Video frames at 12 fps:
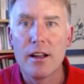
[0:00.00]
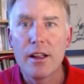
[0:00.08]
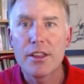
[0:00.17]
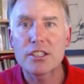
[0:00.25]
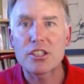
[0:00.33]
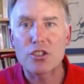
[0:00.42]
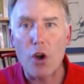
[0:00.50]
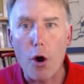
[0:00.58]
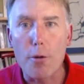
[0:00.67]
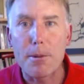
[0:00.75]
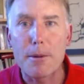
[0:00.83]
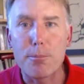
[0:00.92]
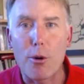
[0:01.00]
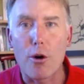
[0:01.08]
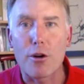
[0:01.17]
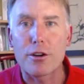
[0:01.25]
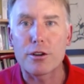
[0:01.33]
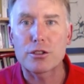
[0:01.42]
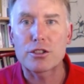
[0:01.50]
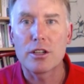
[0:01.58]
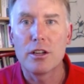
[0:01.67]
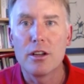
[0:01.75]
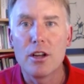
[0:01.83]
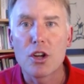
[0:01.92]
This is open borders,
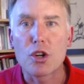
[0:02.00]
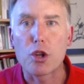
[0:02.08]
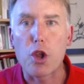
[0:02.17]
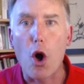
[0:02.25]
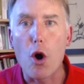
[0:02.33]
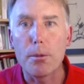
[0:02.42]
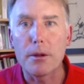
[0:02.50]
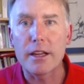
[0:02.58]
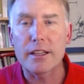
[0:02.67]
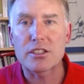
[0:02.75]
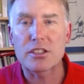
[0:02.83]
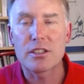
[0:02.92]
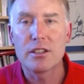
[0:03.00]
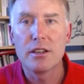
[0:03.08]
globalist